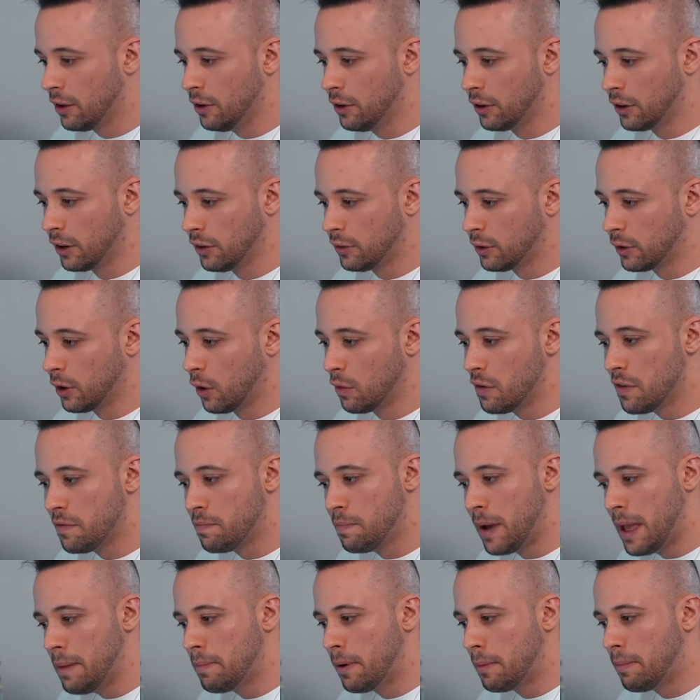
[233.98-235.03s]
You're going to go with
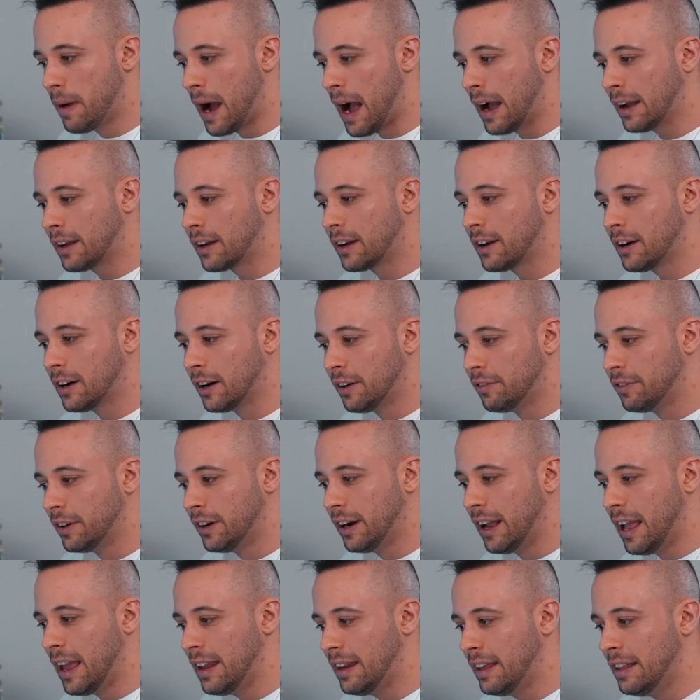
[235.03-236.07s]
paperback, cover,
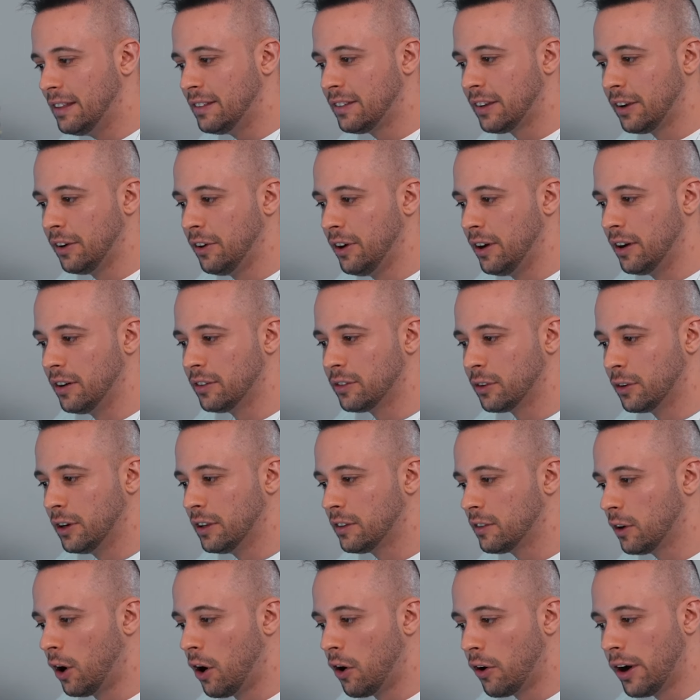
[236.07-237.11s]
and interior. So
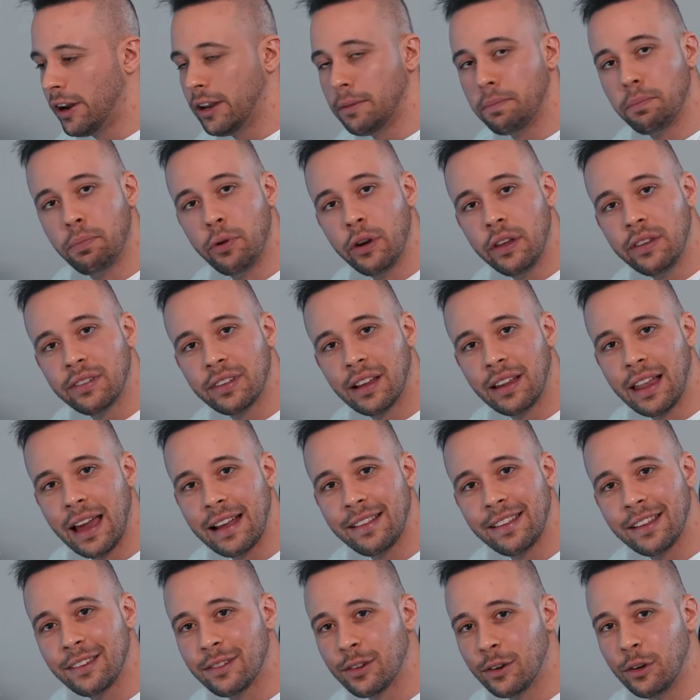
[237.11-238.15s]
it's already
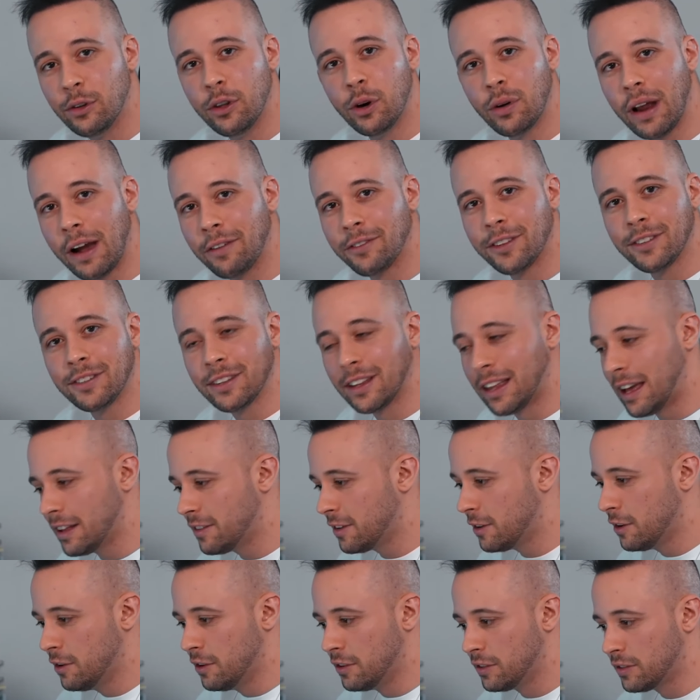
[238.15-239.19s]
pre-selected, so you don't have to
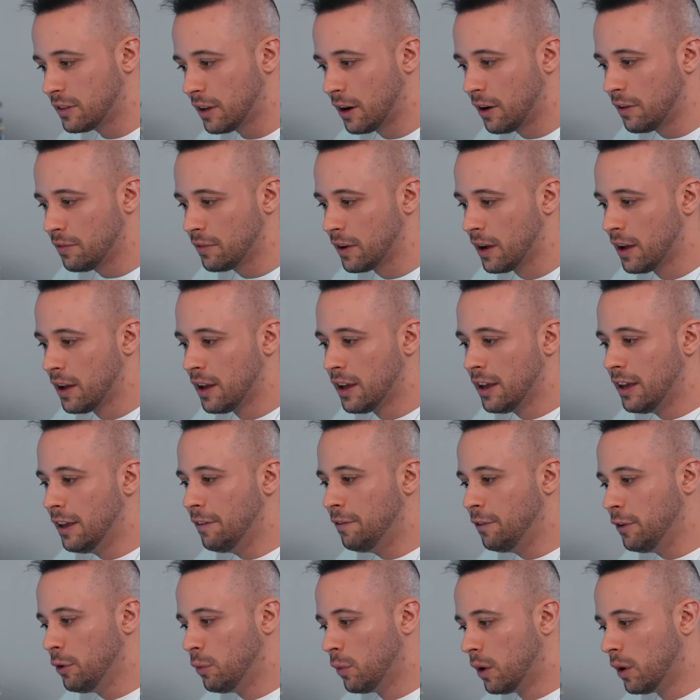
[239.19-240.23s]
select it yourself. If you